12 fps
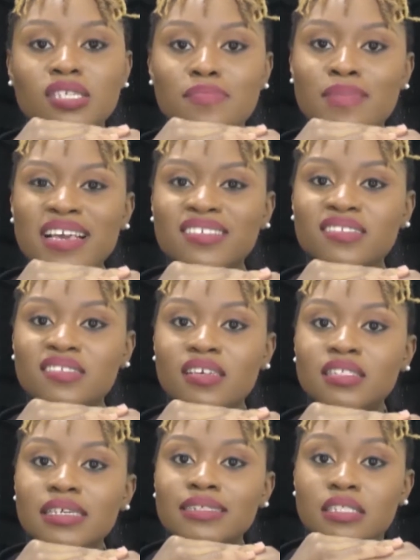to make
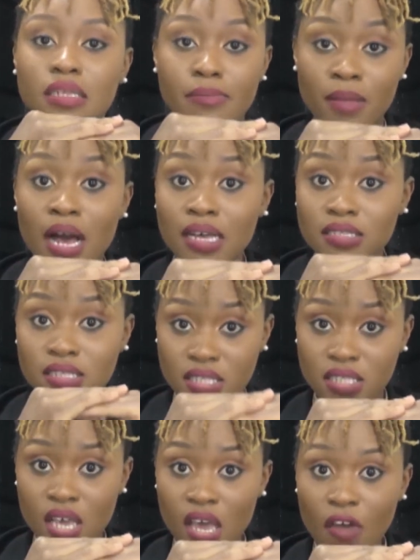certain
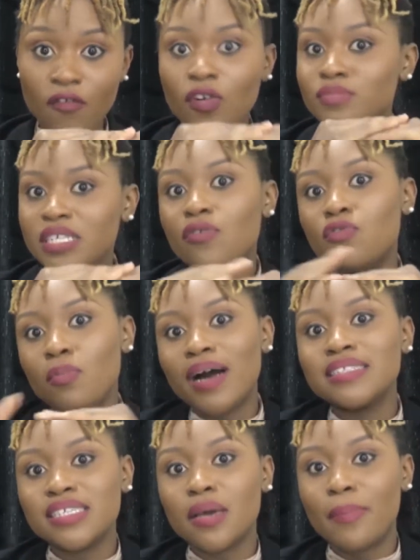demands from their
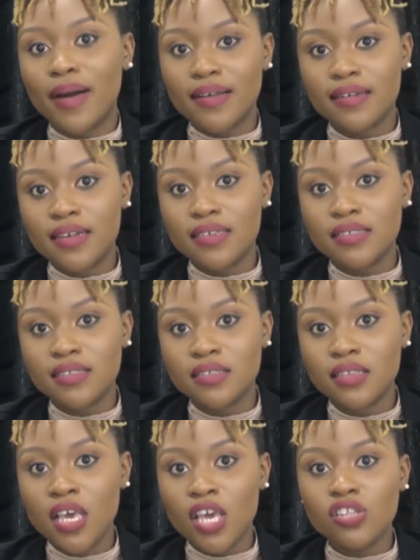romantic partners
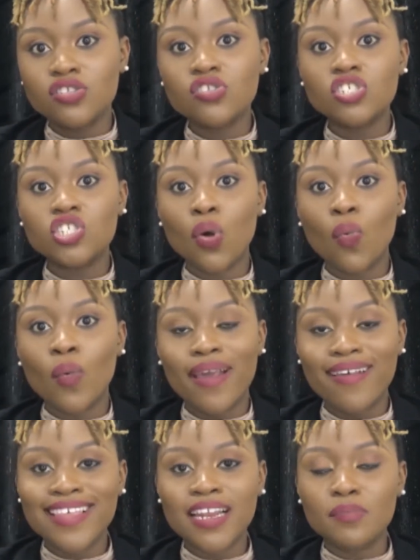in such a
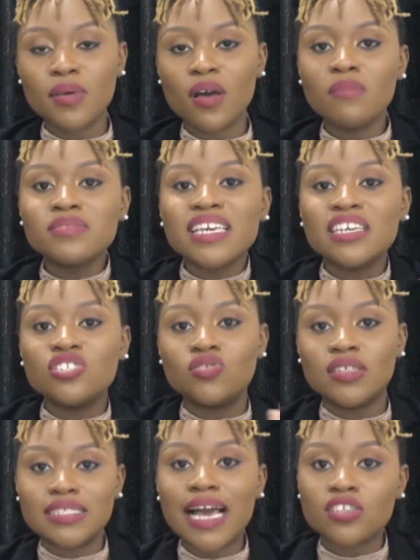way that it becomes a
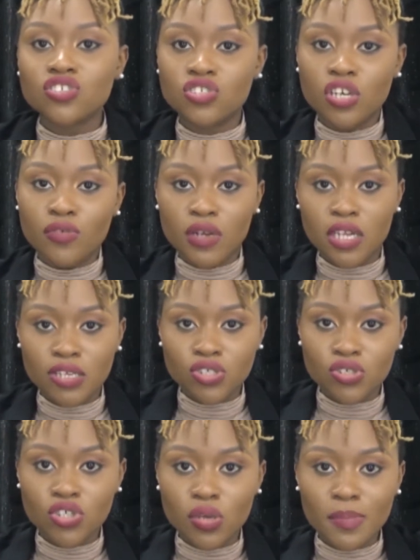transactional
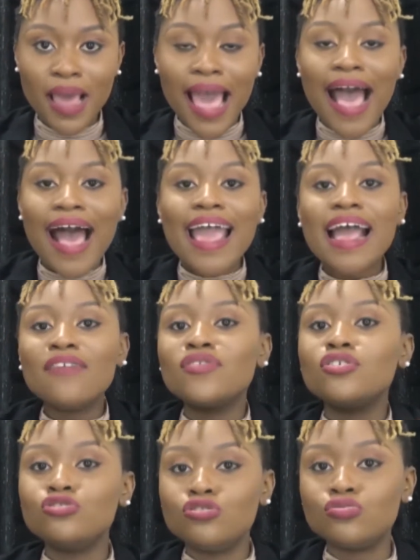relationship. I have
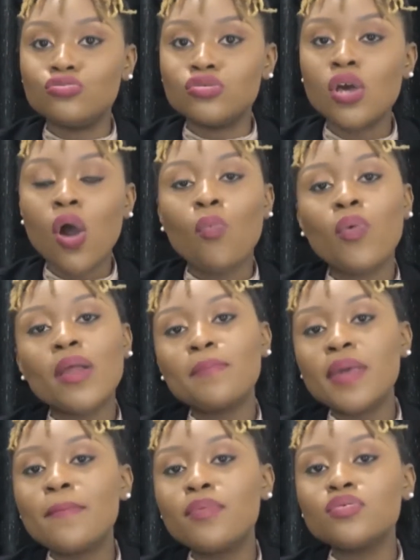issues when
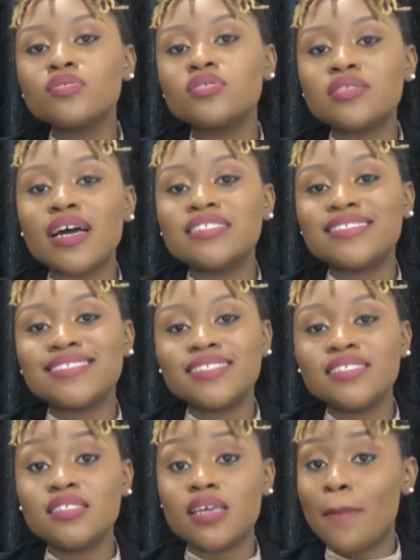people start to
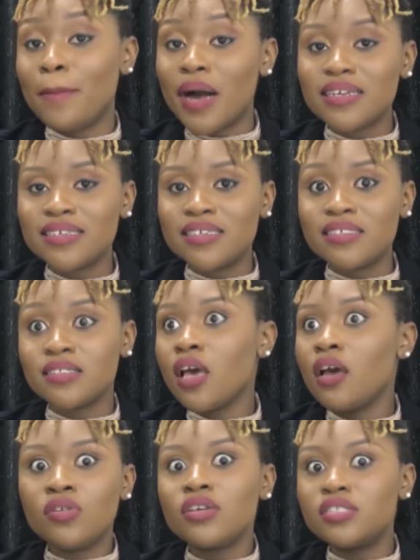see their partners
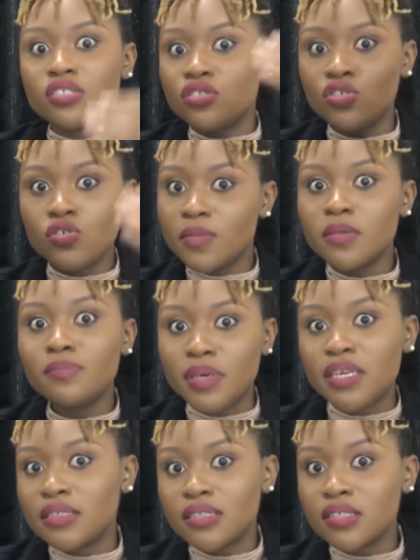not as human
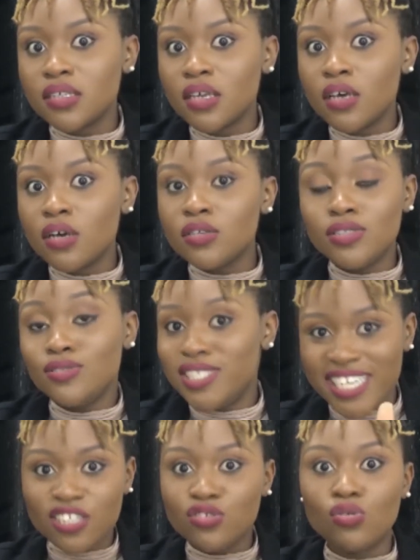beings,
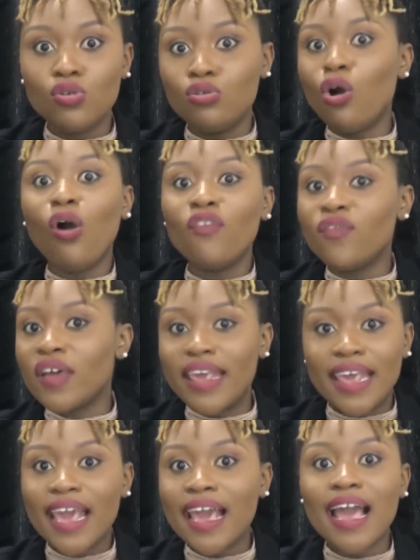there to love,
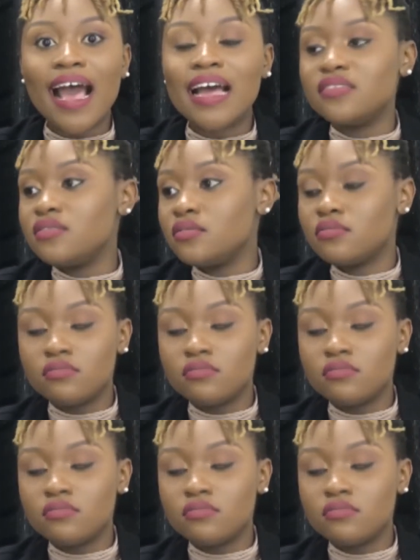care, and